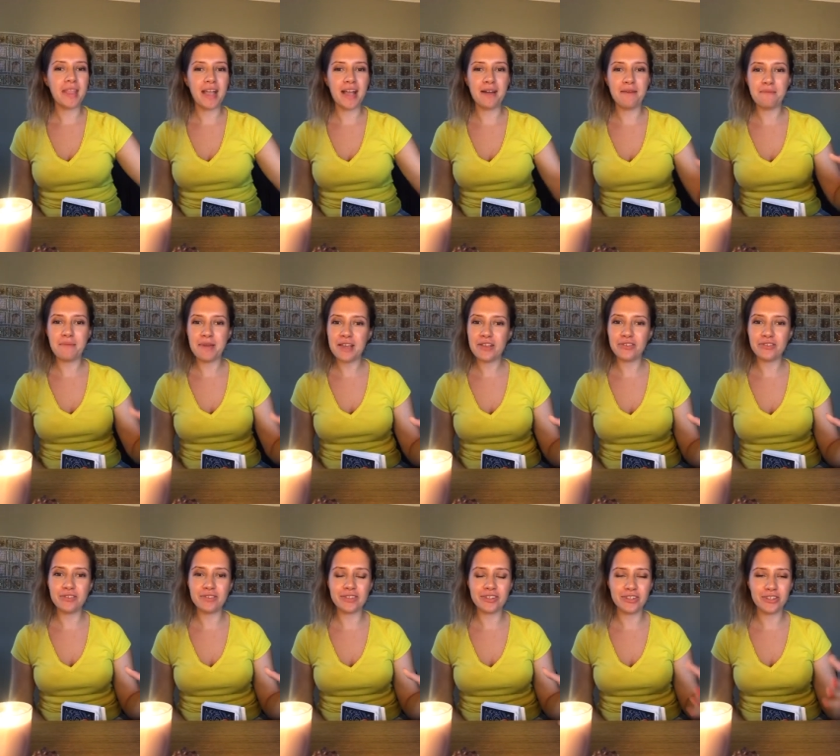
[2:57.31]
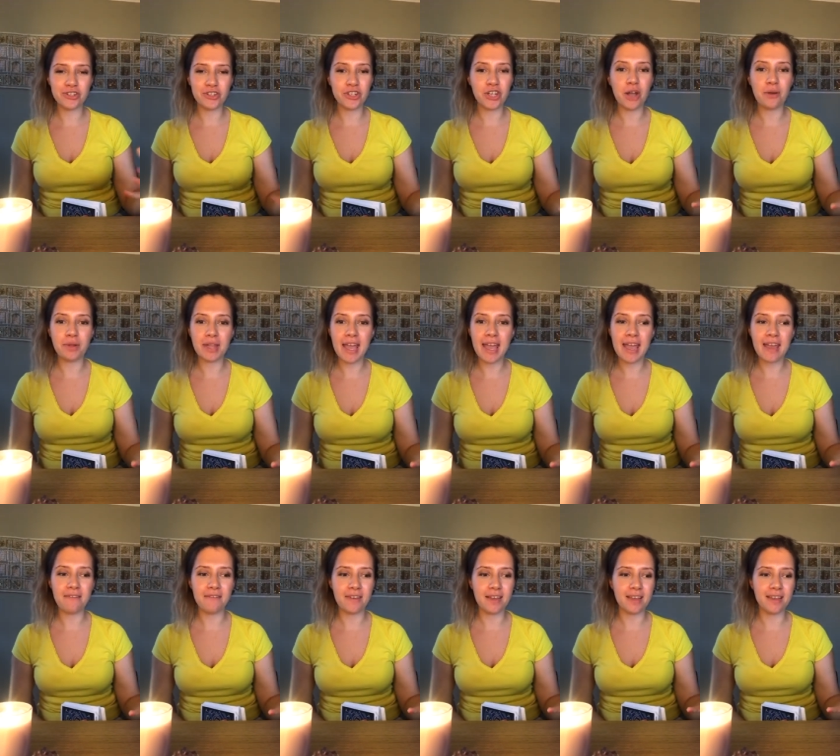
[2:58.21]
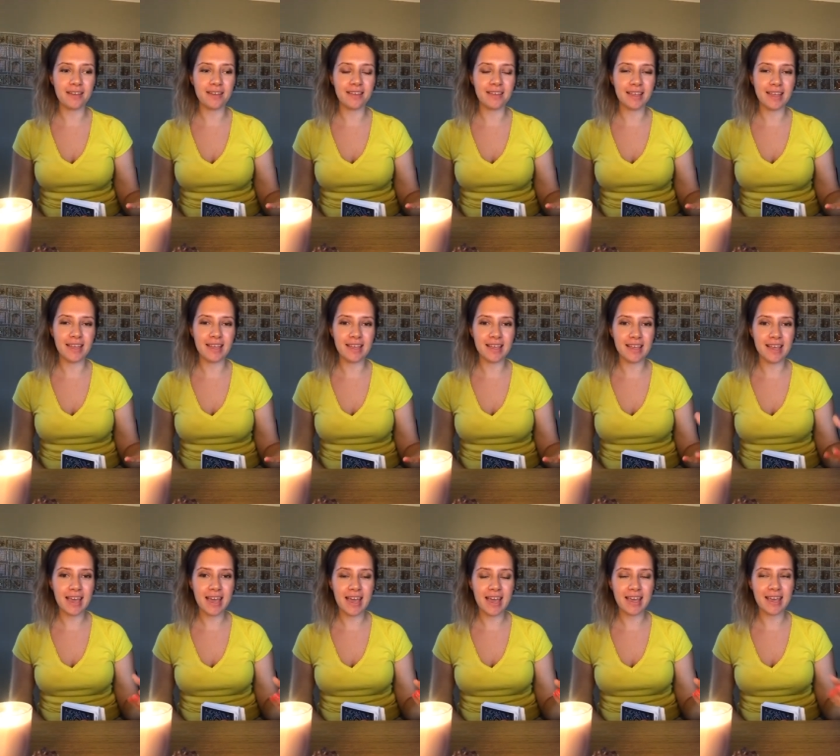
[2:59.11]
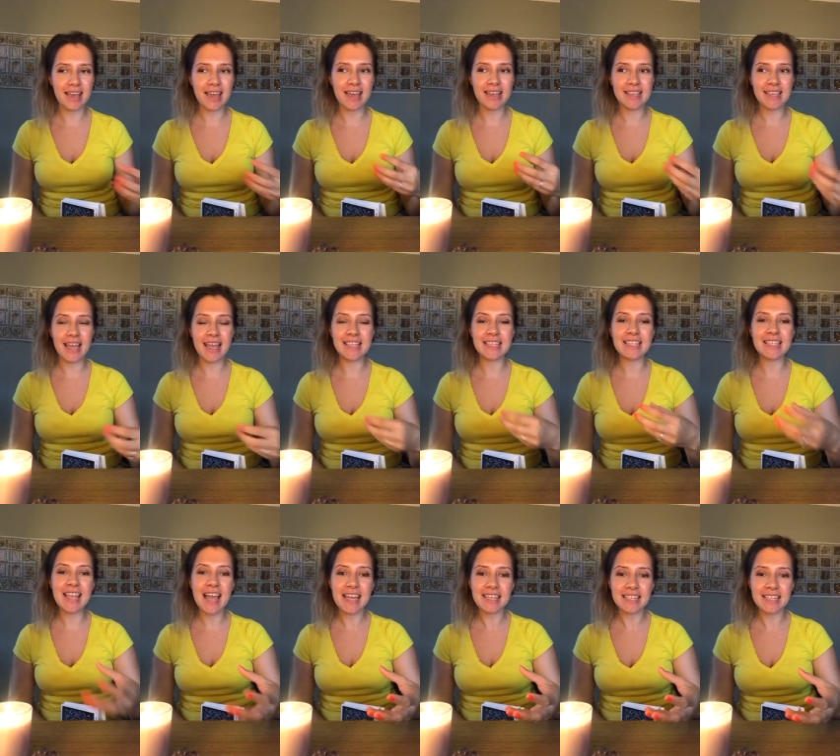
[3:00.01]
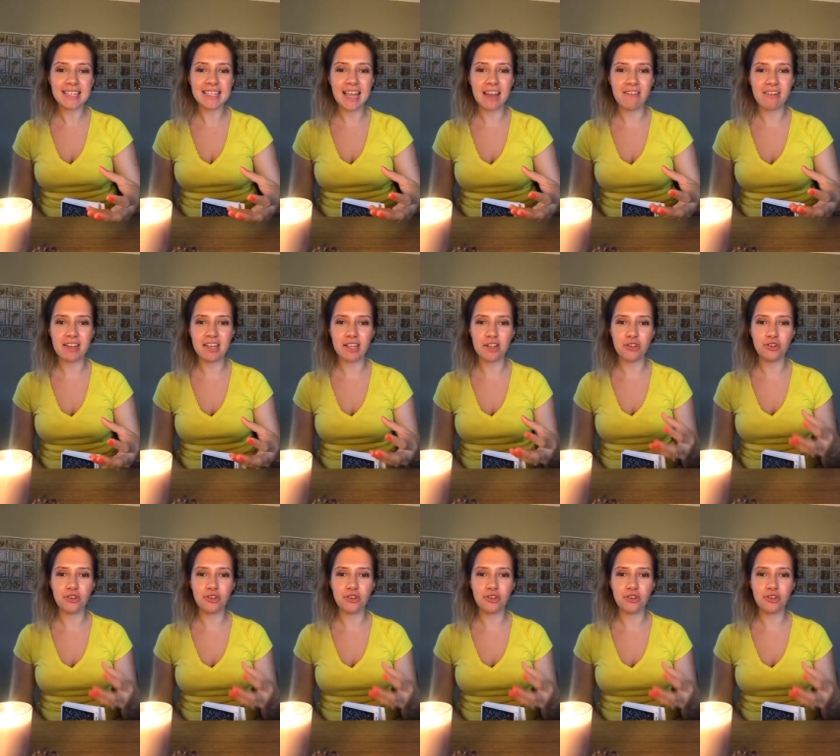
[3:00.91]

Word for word: I'm being shown here that it, it's necessary. You know,